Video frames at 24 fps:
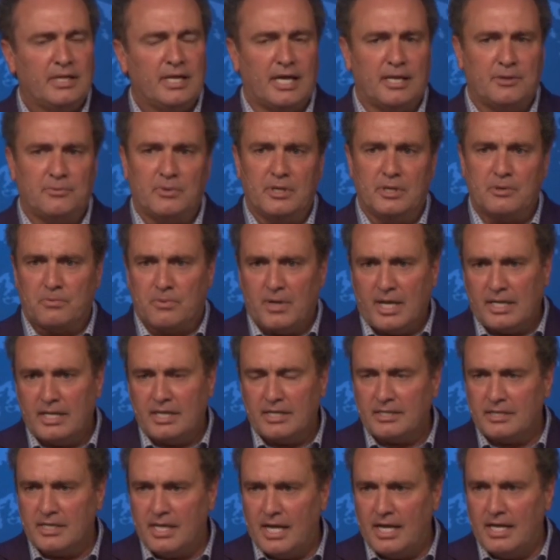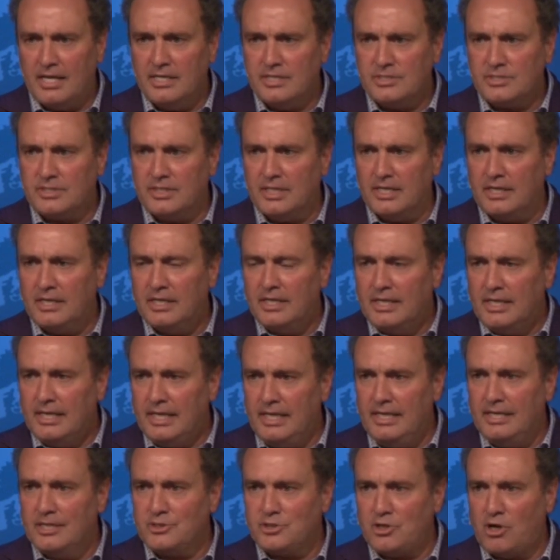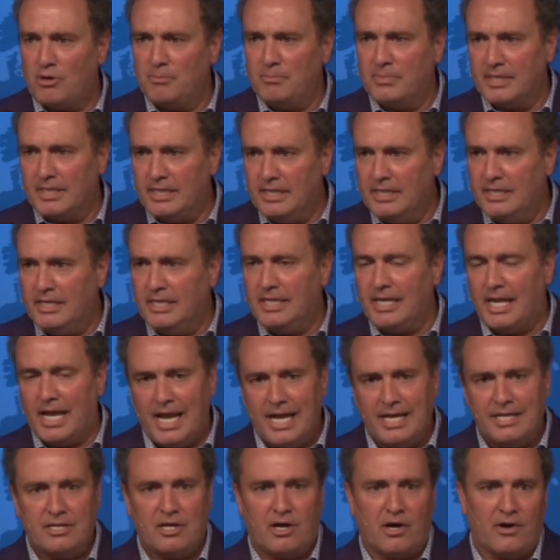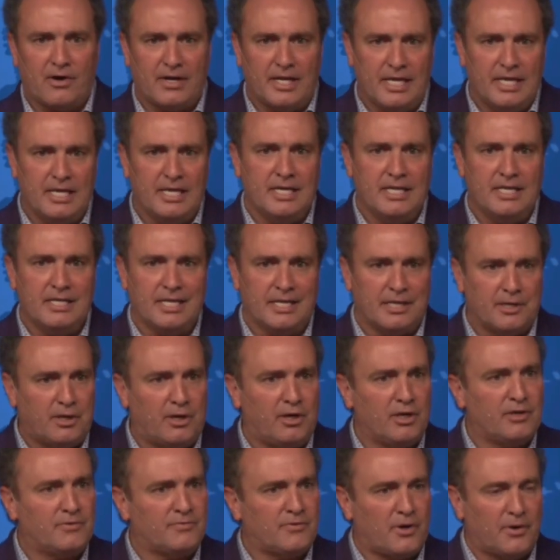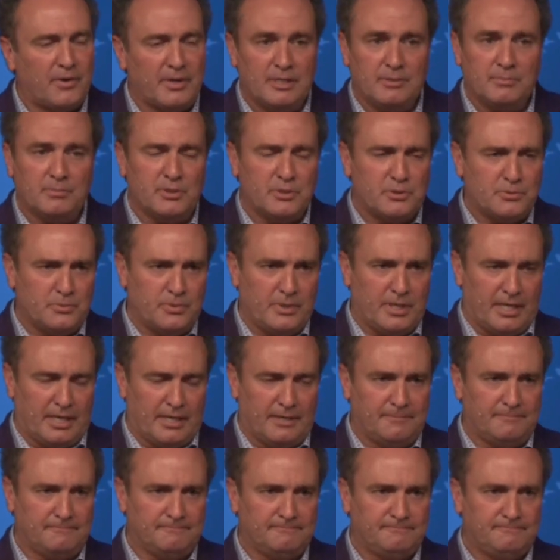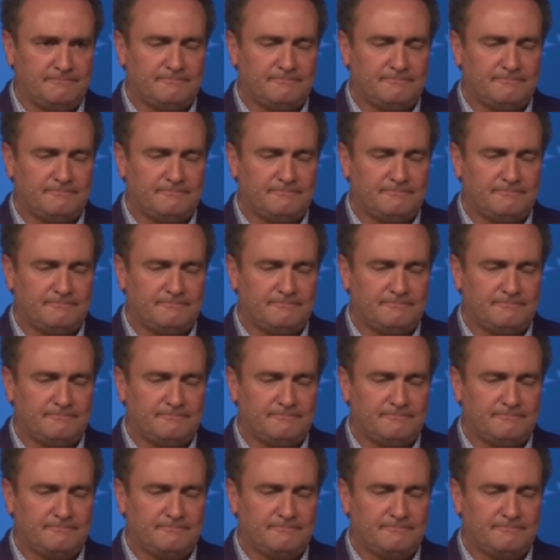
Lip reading: and we recognize that He is our beginning and our end and all of our in-between.